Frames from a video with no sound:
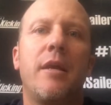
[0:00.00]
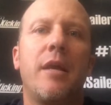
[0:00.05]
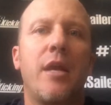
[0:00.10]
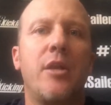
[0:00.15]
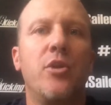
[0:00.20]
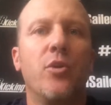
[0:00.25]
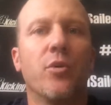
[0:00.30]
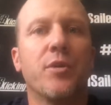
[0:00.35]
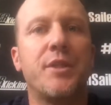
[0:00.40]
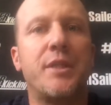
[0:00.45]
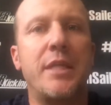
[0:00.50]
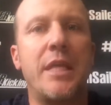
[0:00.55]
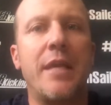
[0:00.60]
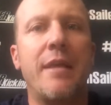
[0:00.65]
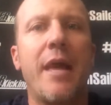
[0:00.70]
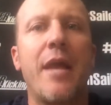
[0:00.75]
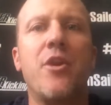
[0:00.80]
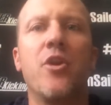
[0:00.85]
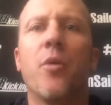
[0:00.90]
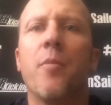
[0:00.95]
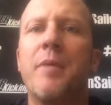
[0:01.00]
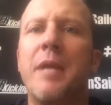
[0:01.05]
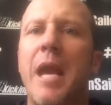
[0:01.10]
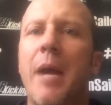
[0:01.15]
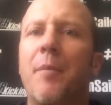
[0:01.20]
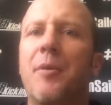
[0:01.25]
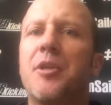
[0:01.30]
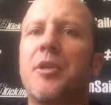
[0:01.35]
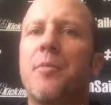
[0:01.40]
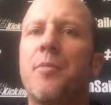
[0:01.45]
and you'll see that you'll be
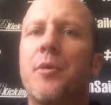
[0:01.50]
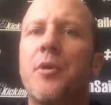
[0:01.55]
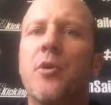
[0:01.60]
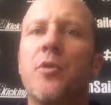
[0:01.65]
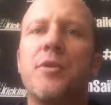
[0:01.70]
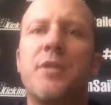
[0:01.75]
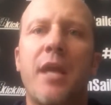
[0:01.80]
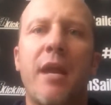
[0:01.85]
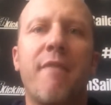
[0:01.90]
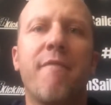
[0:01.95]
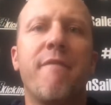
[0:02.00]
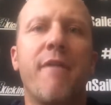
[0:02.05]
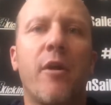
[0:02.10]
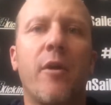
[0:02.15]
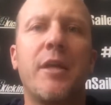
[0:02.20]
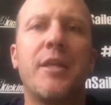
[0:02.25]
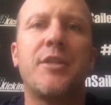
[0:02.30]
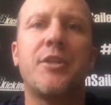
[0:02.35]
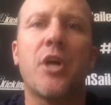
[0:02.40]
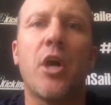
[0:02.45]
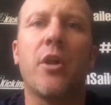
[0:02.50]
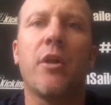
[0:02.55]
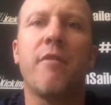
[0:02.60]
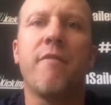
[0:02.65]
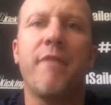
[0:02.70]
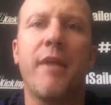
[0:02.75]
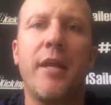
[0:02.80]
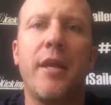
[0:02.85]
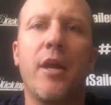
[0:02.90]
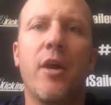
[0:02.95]
able to produce a very solid
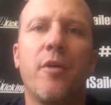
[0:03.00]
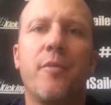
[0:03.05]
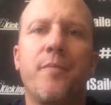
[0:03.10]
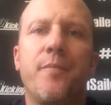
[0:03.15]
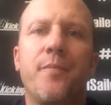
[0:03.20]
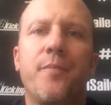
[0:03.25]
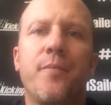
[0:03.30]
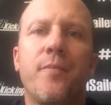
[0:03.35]
video.